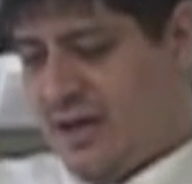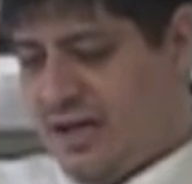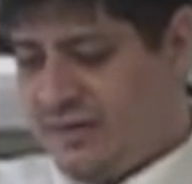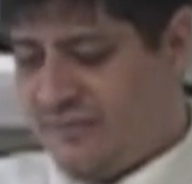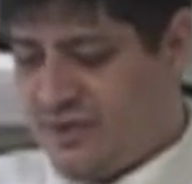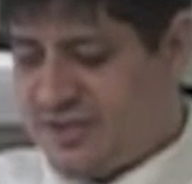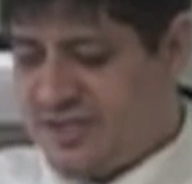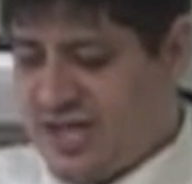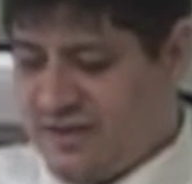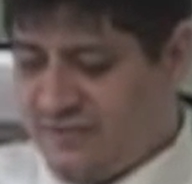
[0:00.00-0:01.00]
On the
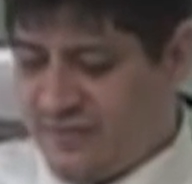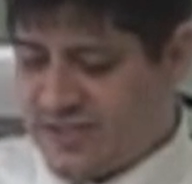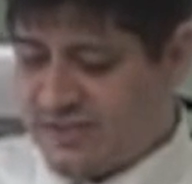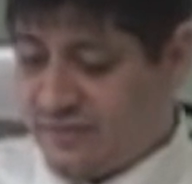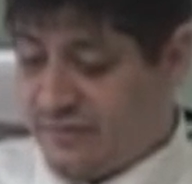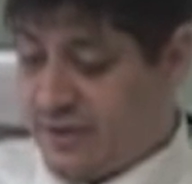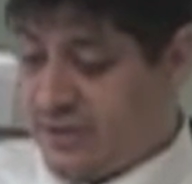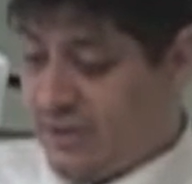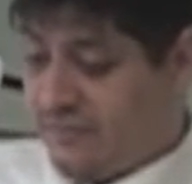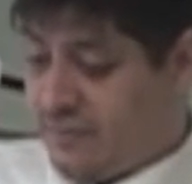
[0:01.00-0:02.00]
first day of the festival of
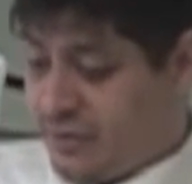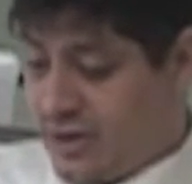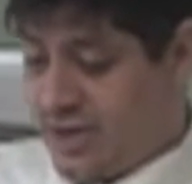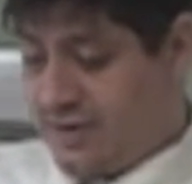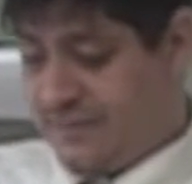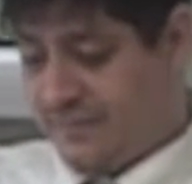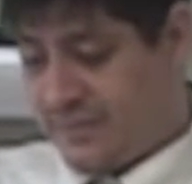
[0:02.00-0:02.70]
unleavened bread,